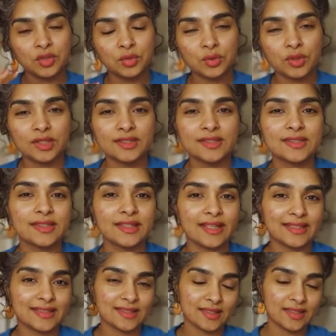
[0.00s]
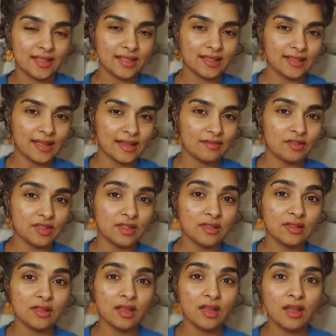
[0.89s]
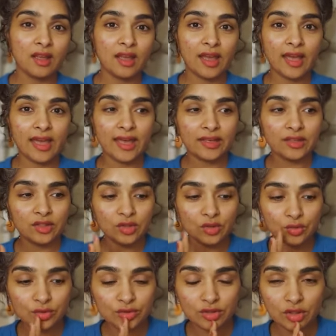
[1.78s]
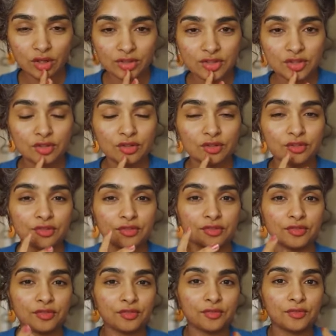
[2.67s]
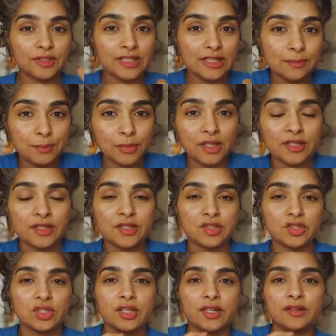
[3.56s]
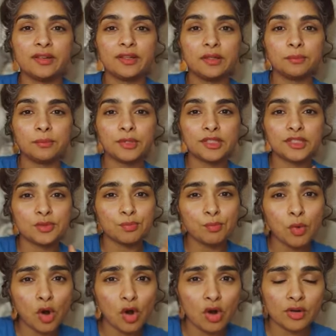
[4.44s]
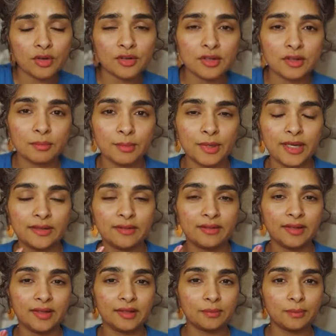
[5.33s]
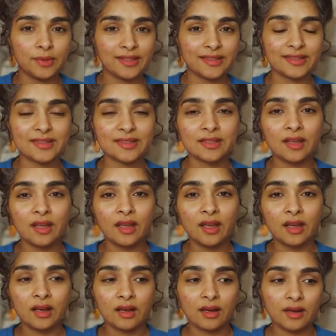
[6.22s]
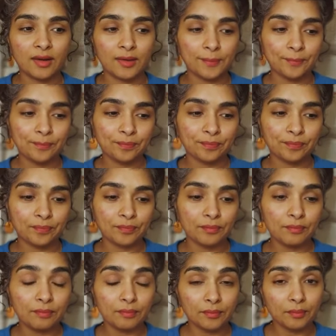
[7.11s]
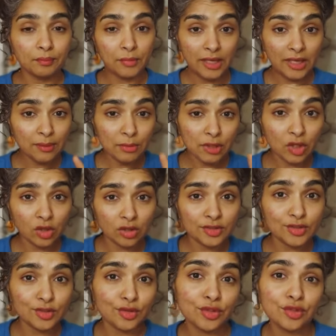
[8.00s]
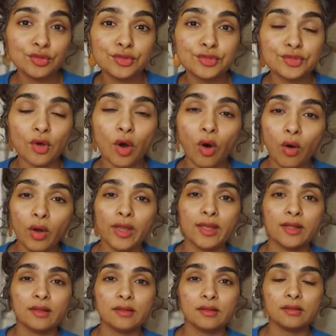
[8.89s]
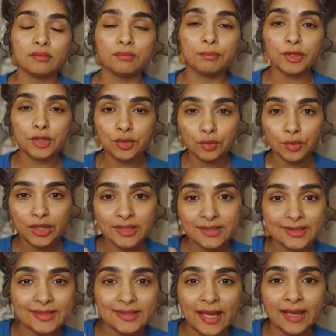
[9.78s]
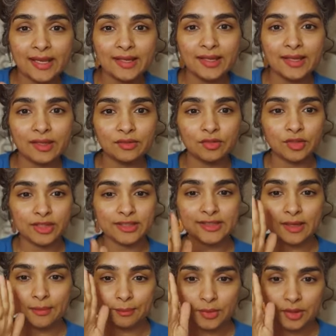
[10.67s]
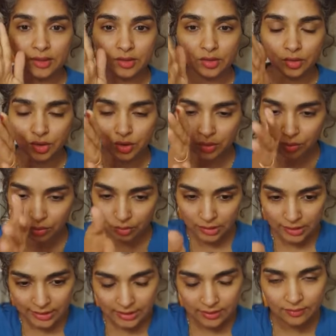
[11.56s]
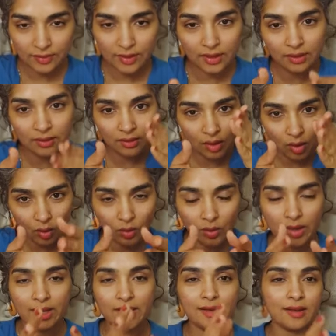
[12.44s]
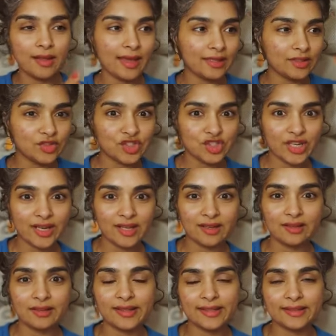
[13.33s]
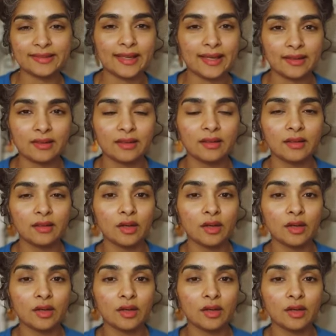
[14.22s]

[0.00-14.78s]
towards the acidic level and use lots of deep conditioning treatments, bond repair treatments, um, maybe also use oil between styling. For example, you can do leave-in, oil and gel like that